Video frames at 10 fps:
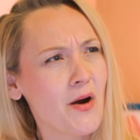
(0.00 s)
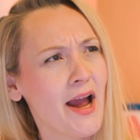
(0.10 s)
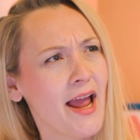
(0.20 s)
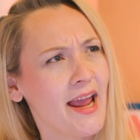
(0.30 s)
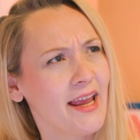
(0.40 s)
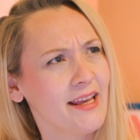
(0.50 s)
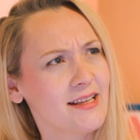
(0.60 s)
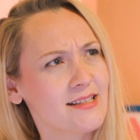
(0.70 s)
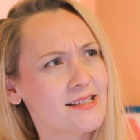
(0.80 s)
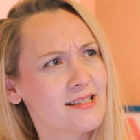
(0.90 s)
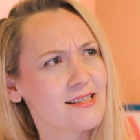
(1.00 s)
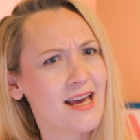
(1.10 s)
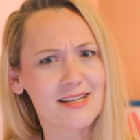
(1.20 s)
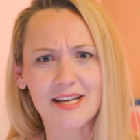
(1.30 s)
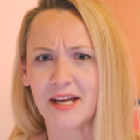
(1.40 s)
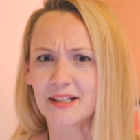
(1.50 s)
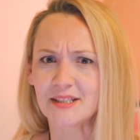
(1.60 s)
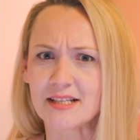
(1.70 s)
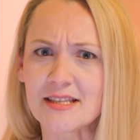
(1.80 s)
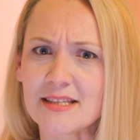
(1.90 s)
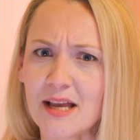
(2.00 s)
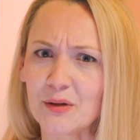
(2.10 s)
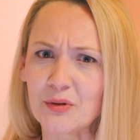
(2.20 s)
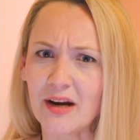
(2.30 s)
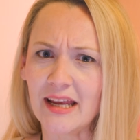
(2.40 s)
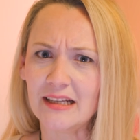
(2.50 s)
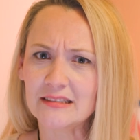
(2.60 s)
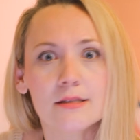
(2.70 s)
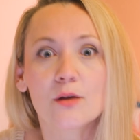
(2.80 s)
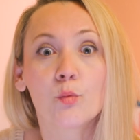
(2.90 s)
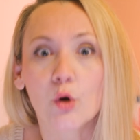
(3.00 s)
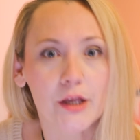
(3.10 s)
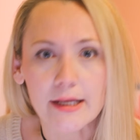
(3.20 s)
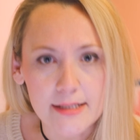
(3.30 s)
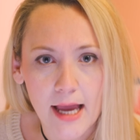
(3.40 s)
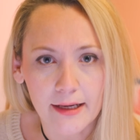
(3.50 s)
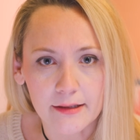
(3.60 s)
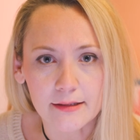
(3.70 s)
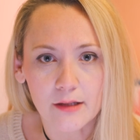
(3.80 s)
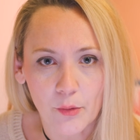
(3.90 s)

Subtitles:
wait, that title doesn't sound great. It's a working title,